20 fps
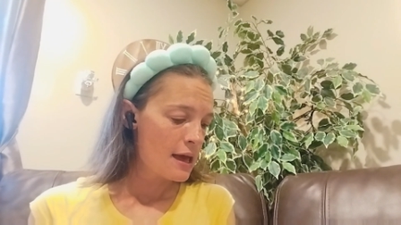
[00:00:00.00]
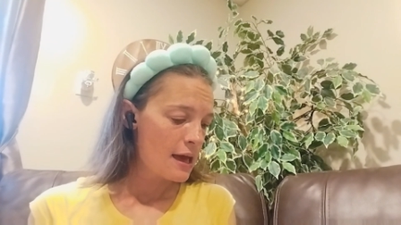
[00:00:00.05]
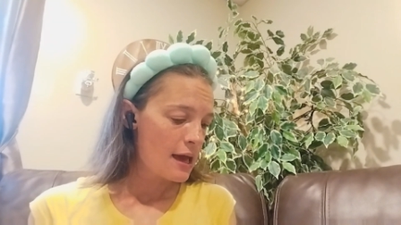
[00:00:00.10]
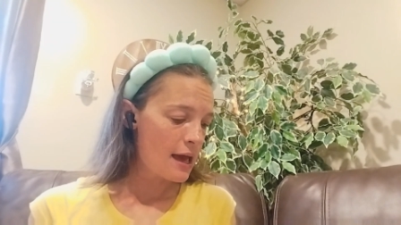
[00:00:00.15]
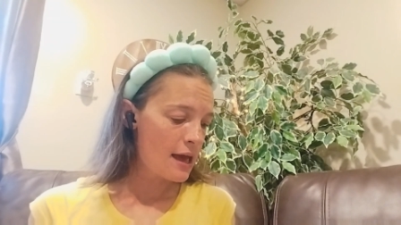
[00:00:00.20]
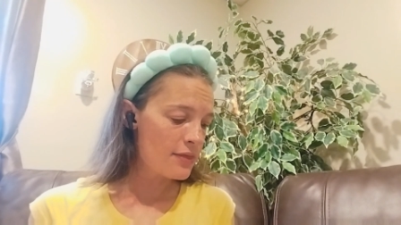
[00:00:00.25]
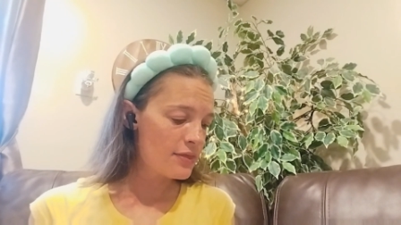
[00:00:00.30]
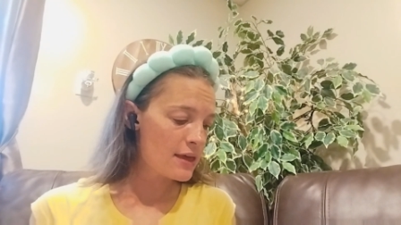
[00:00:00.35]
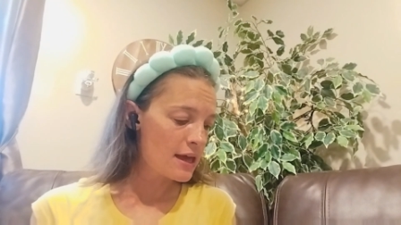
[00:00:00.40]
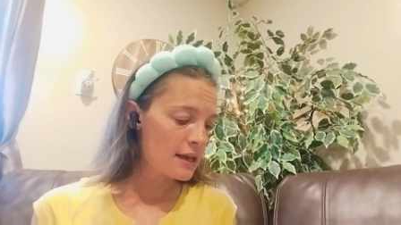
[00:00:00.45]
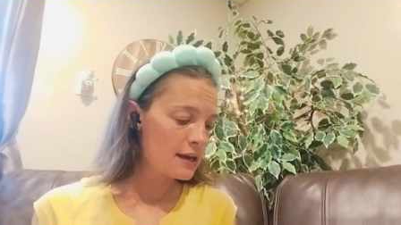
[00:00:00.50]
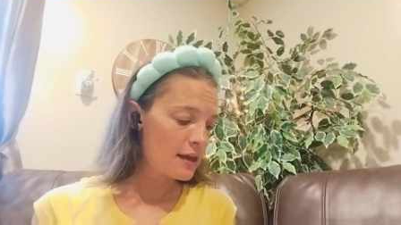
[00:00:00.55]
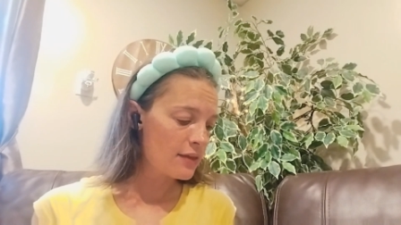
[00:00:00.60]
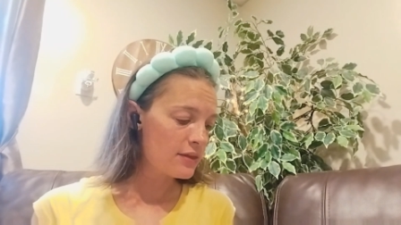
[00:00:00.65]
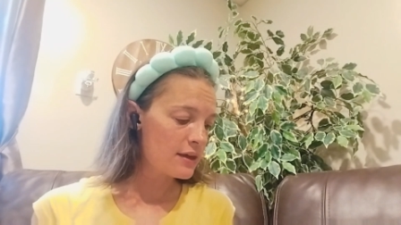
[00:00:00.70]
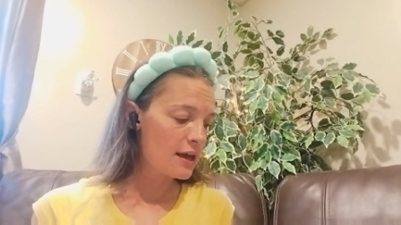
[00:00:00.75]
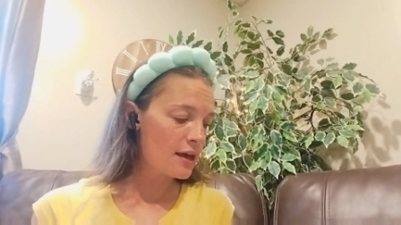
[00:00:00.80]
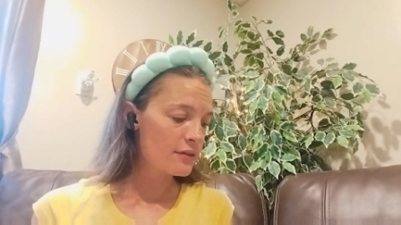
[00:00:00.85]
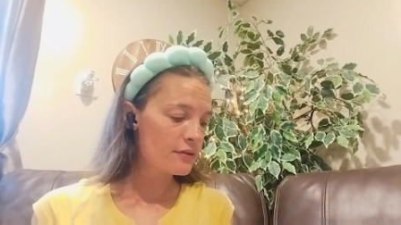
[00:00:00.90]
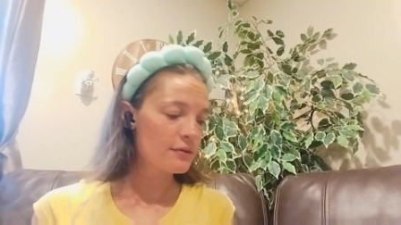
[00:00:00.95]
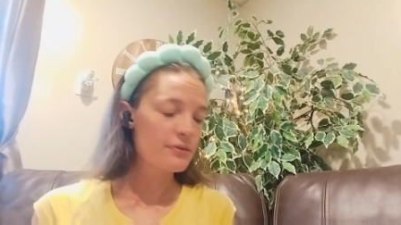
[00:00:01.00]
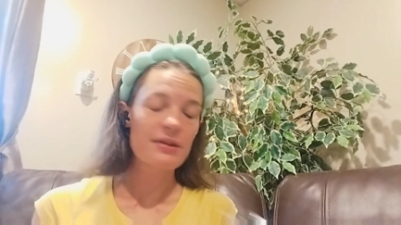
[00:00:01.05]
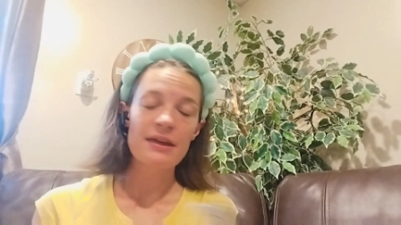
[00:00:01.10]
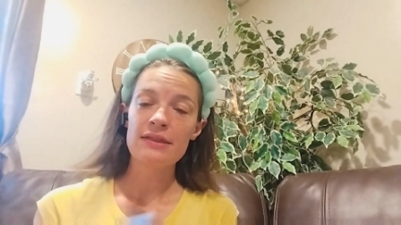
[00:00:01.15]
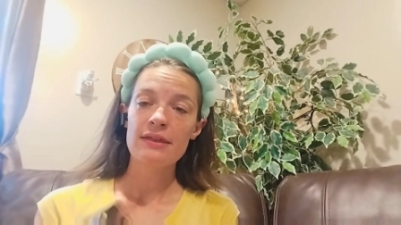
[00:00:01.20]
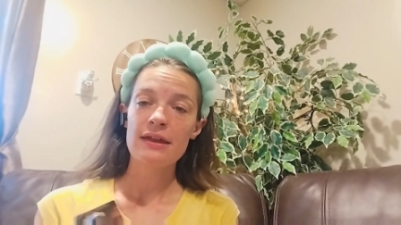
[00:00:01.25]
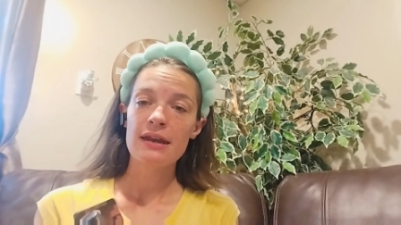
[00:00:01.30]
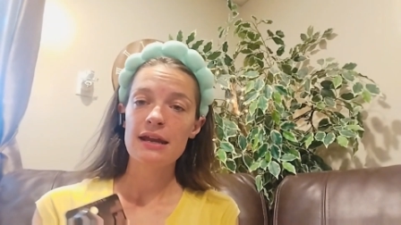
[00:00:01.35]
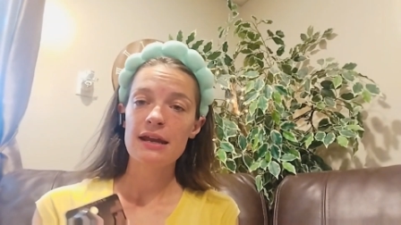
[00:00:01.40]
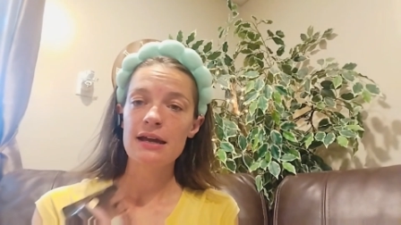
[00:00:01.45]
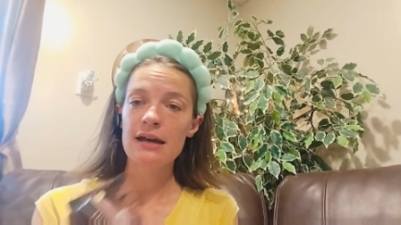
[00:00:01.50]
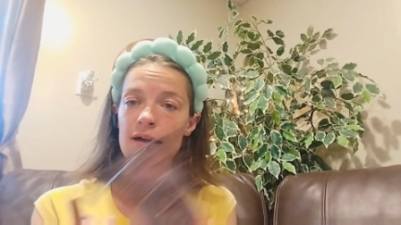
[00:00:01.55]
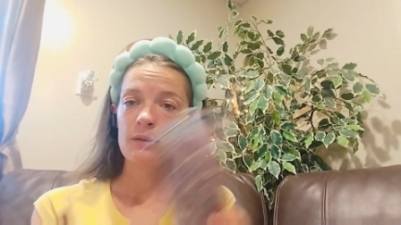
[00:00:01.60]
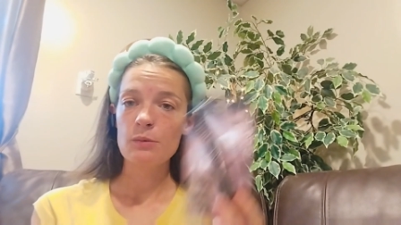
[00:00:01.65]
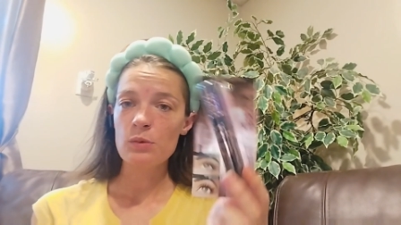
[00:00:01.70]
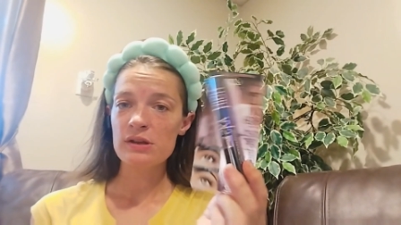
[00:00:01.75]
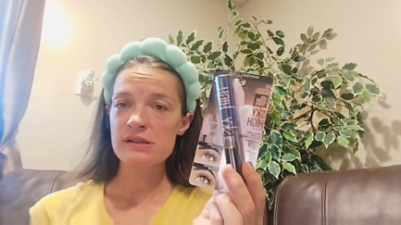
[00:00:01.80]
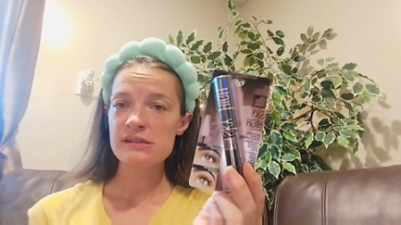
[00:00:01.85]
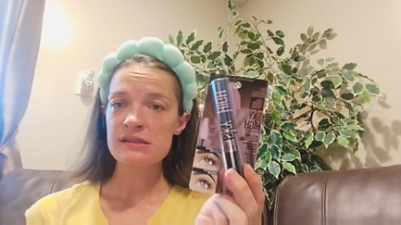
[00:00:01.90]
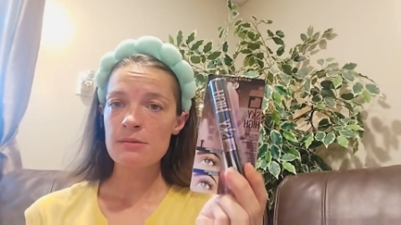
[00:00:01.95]
And then the other thing that I got
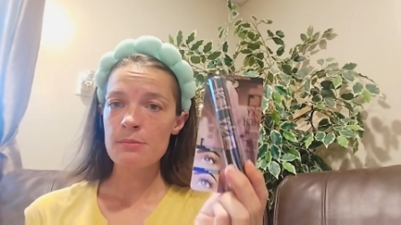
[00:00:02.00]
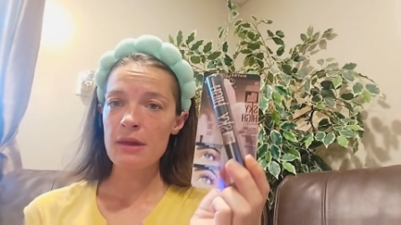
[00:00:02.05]
was the